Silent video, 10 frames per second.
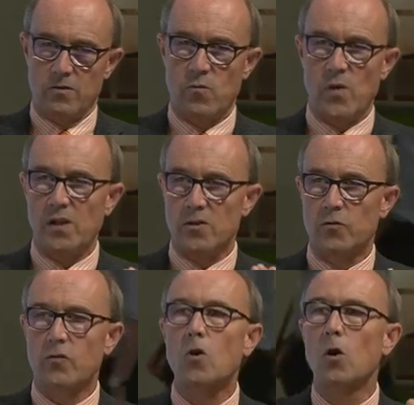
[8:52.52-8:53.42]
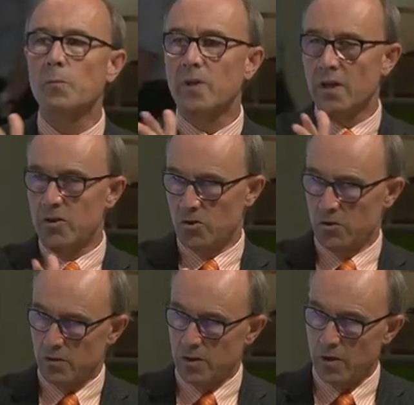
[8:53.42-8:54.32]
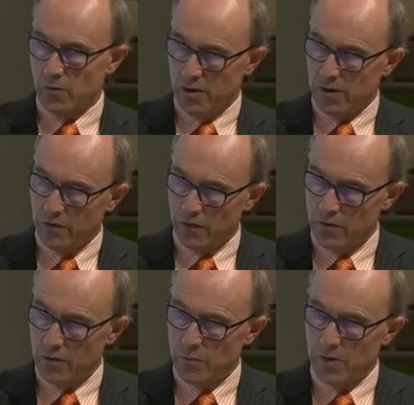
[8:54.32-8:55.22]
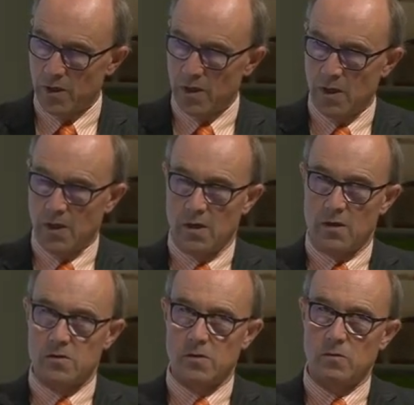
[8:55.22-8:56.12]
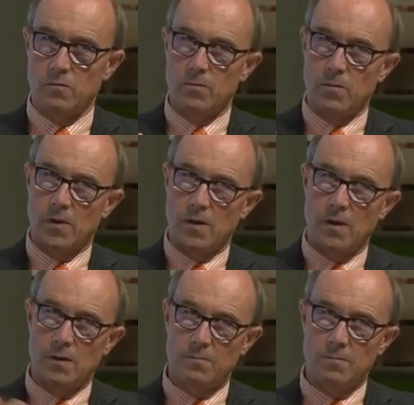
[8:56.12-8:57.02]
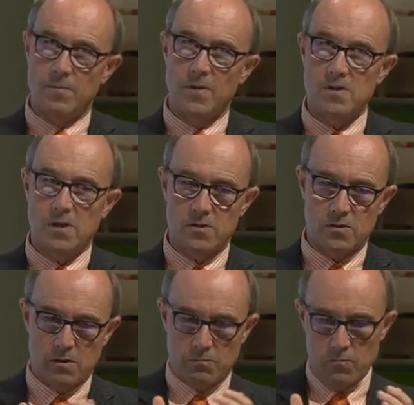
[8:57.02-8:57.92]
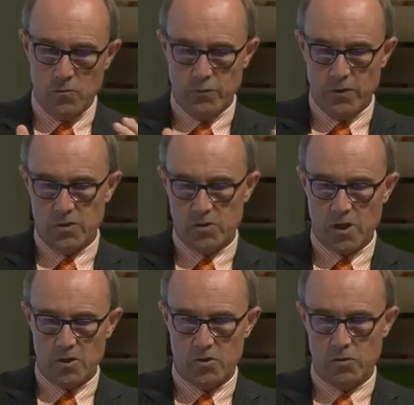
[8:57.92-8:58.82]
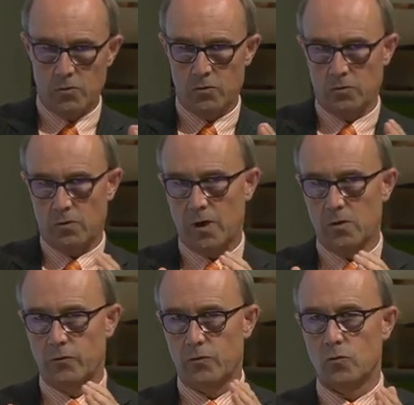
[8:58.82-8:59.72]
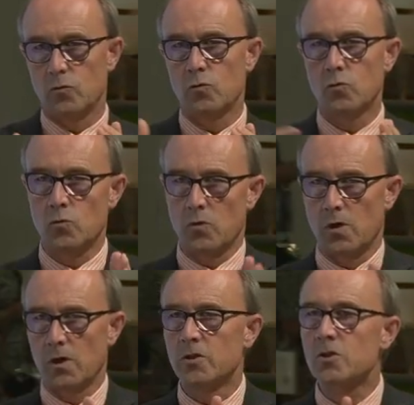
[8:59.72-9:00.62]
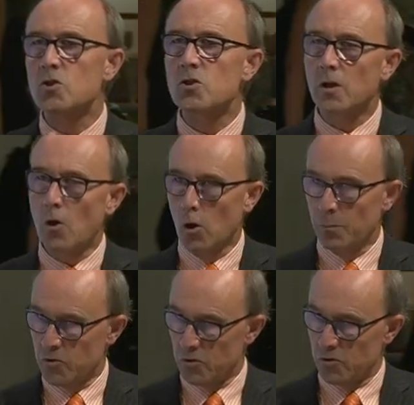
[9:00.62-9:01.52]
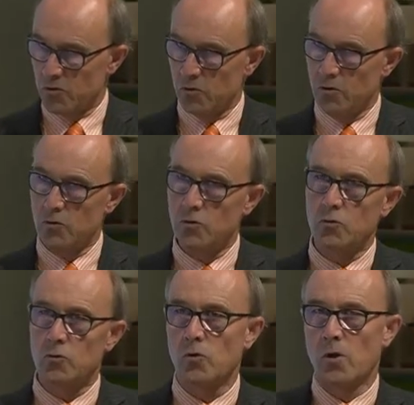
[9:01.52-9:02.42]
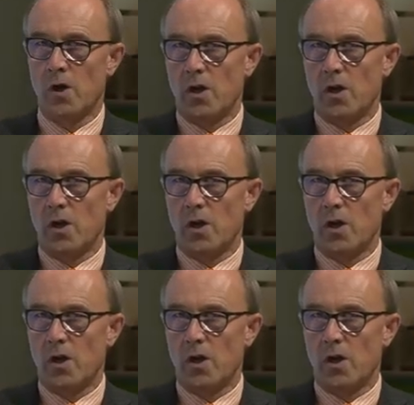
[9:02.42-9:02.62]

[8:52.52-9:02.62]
the value of combination diuretic therapy. So please let's move the discussion on kind of two additional options in order to